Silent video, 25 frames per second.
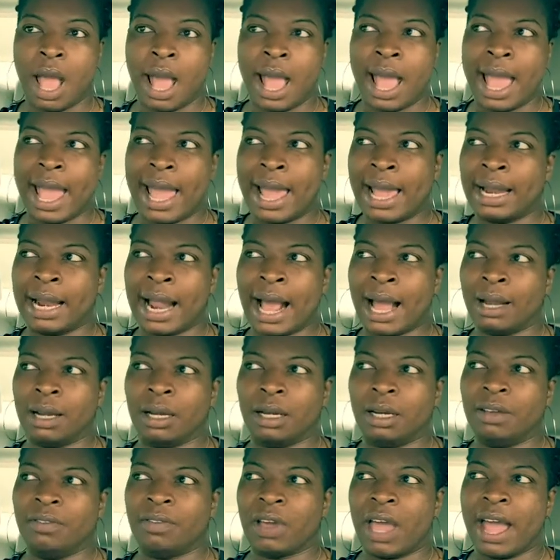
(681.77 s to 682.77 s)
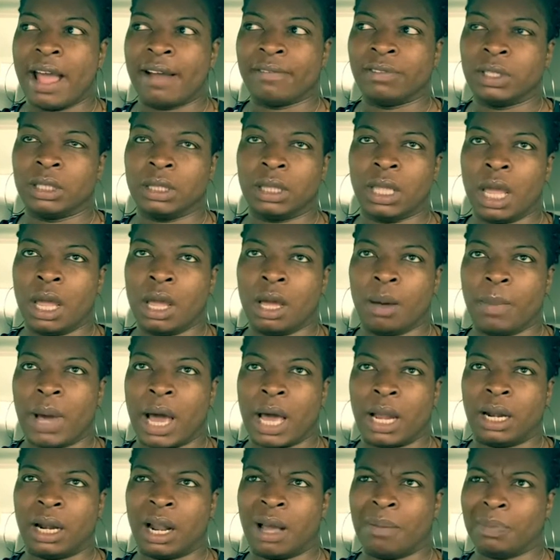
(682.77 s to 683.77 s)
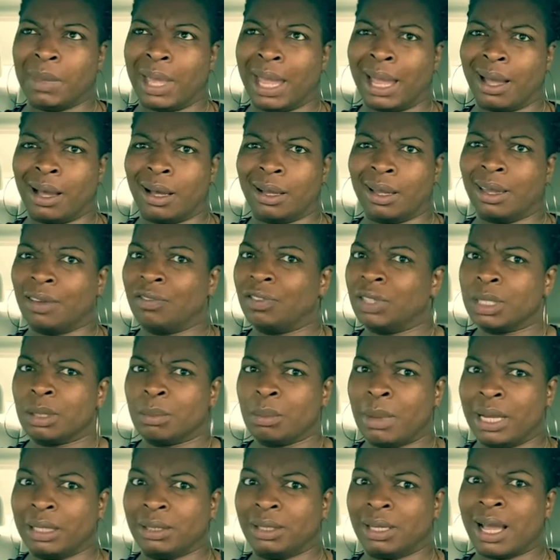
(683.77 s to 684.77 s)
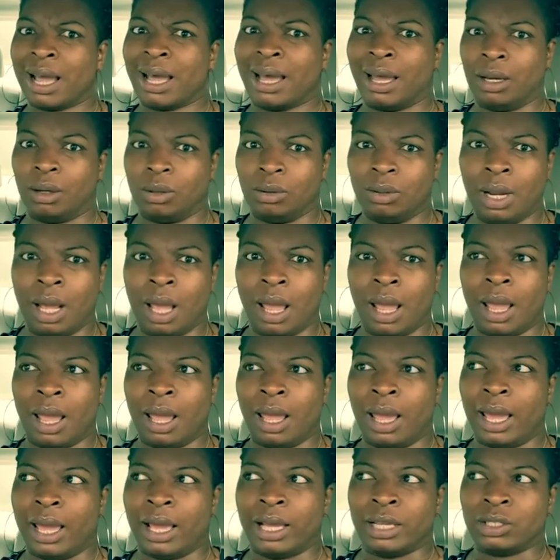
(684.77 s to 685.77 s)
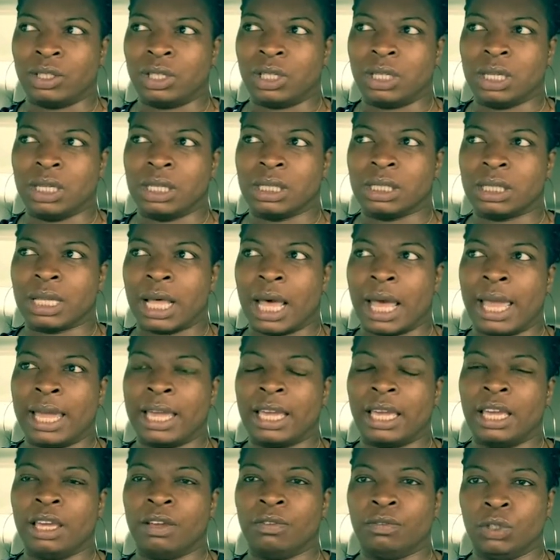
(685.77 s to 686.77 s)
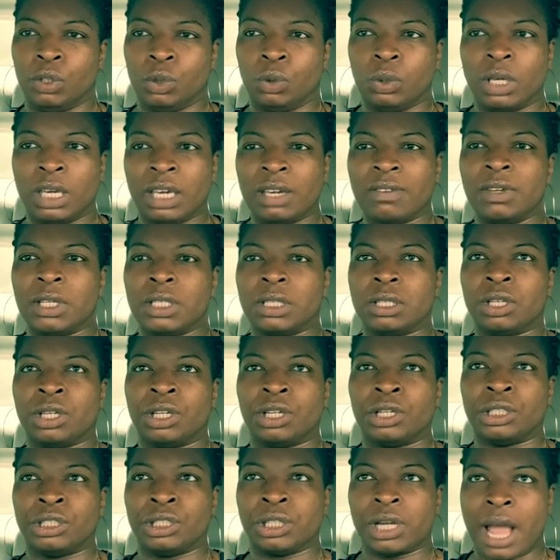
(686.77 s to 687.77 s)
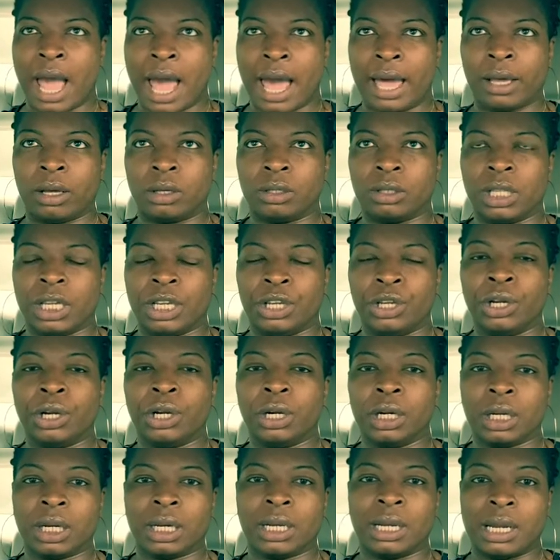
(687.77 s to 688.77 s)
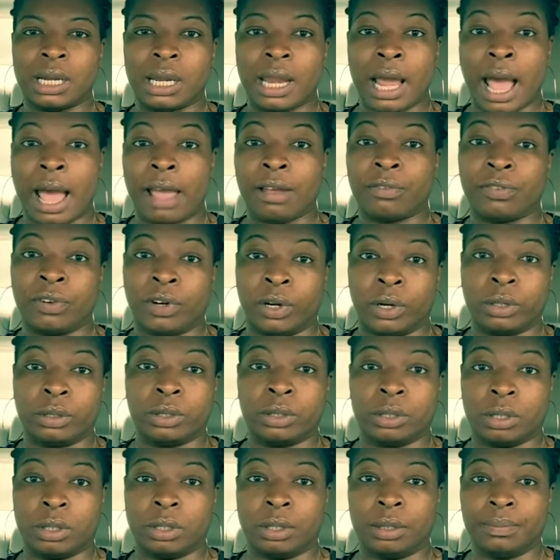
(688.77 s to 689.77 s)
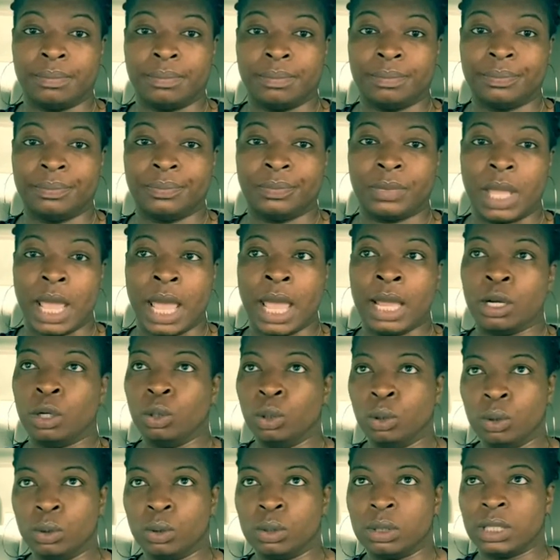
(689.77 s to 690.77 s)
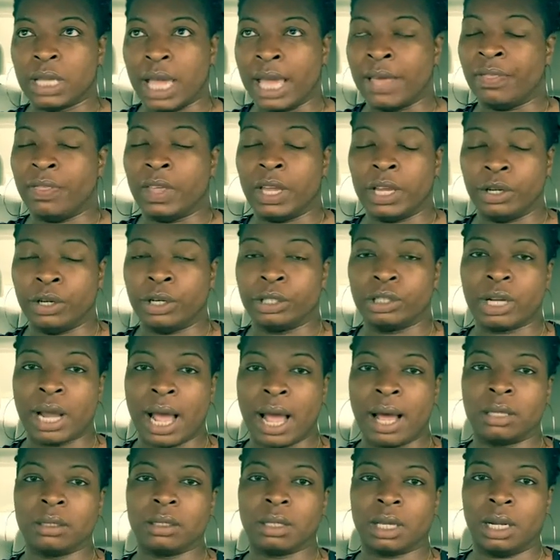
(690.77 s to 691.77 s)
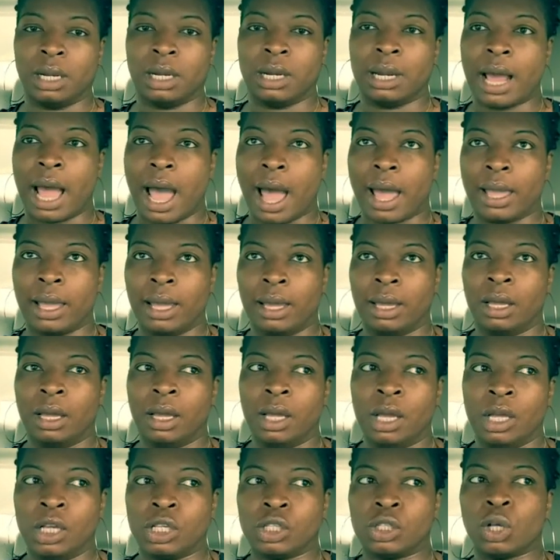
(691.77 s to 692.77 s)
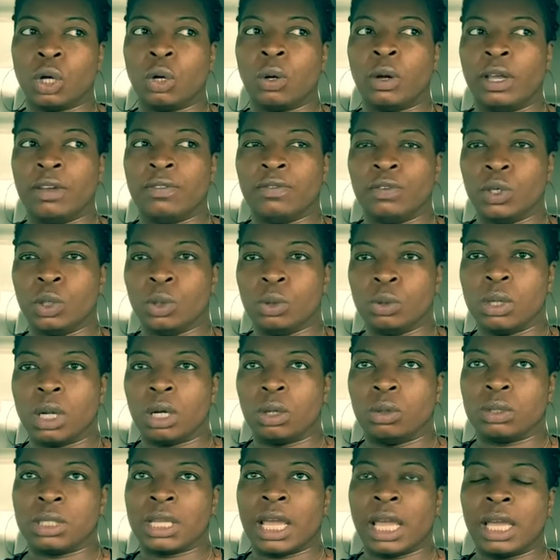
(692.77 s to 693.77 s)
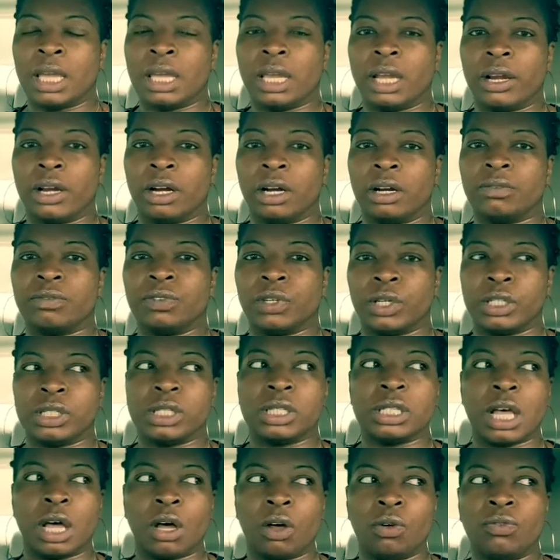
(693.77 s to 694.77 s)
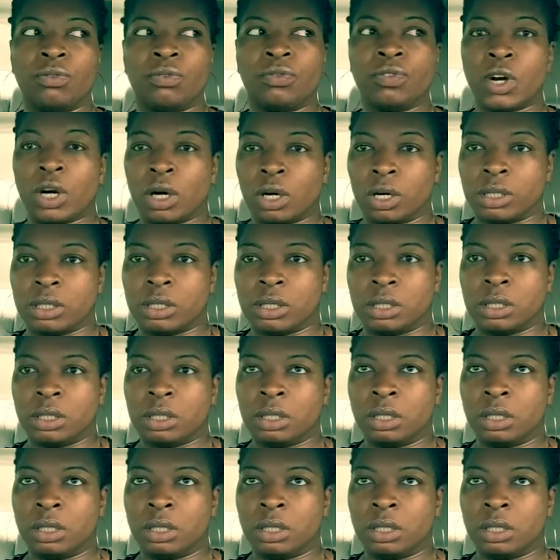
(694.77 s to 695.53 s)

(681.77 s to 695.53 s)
And I didn't even have to think about it. I'm like, I'll give it to my child. And she's like, if you give it to your child, then you're gonna die first. And then your child's gonna die. So if you don't take care of yourself first,